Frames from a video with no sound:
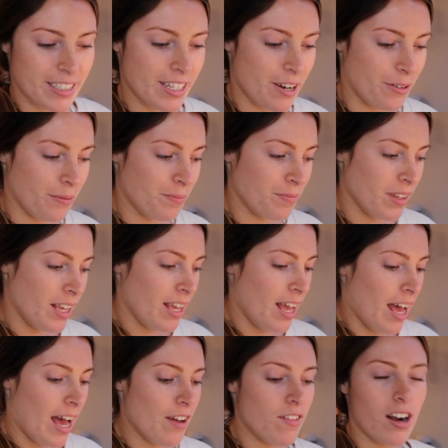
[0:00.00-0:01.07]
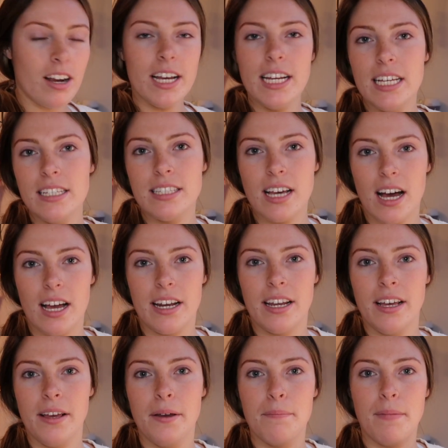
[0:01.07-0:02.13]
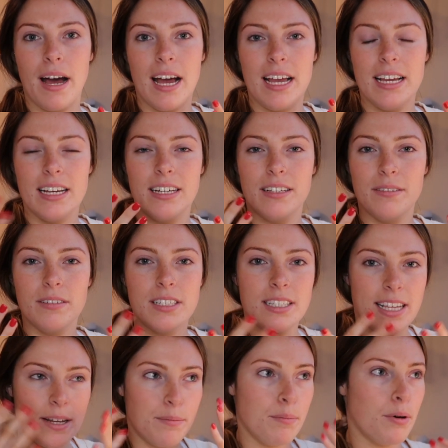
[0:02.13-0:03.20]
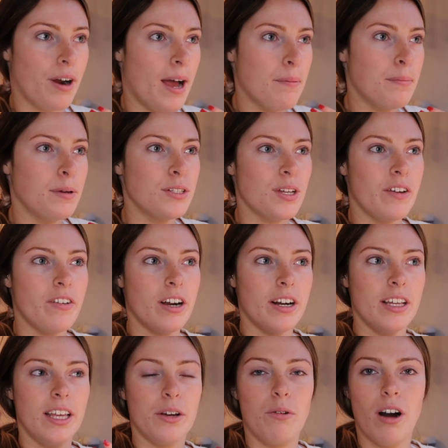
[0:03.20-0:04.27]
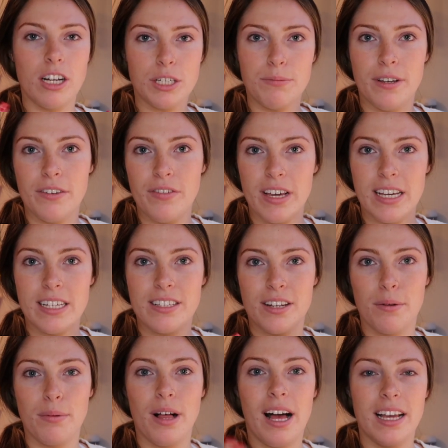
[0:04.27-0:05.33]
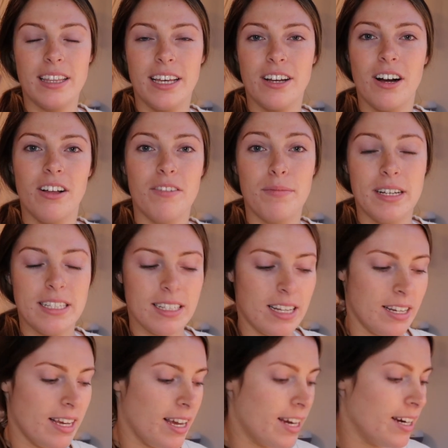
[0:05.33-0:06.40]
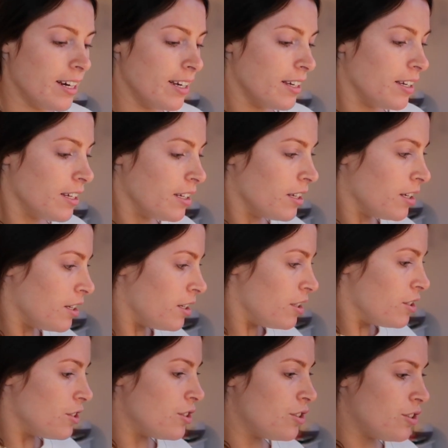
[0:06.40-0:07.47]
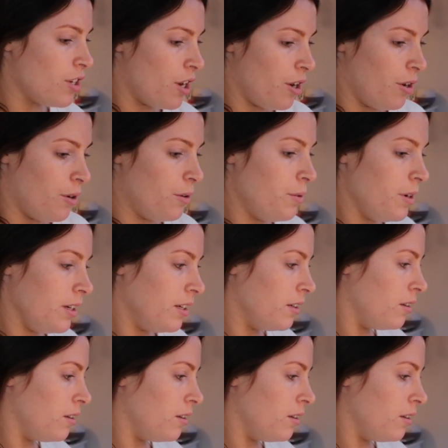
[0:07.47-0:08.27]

So I've already done my skin prep. So I've already like washed my face and applied like all of my skincare. So